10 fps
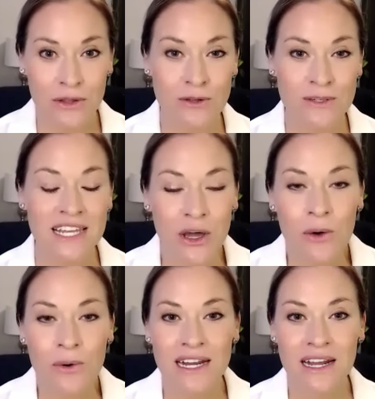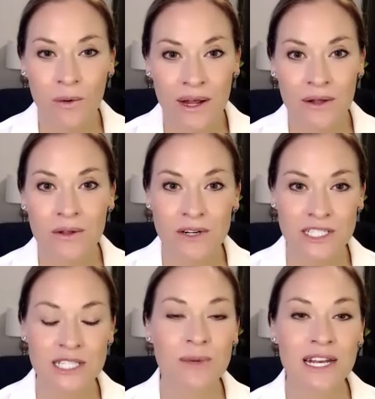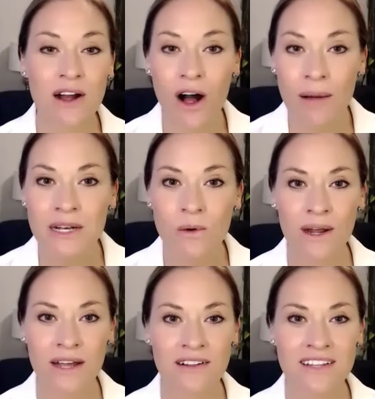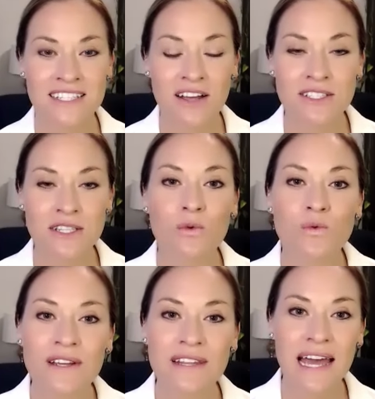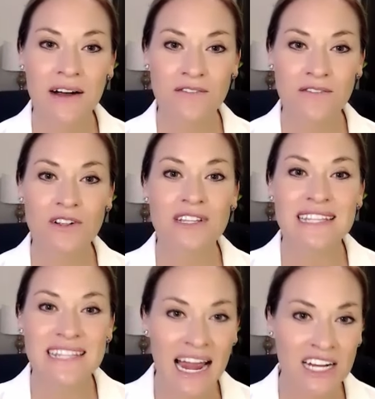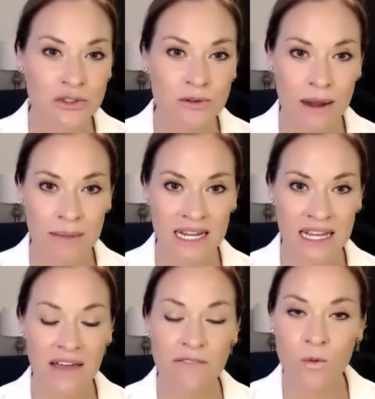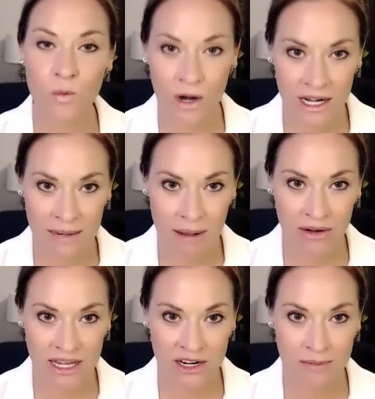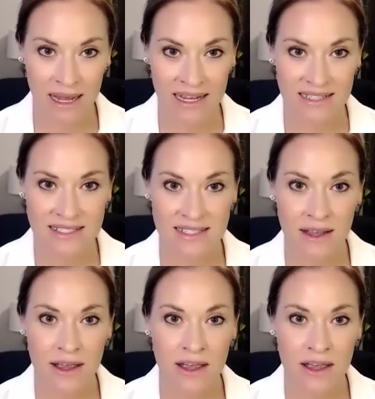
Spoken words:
Using coconut oil or sweet almond oil is also a really helpful natural remedy if we're worried about ear mites.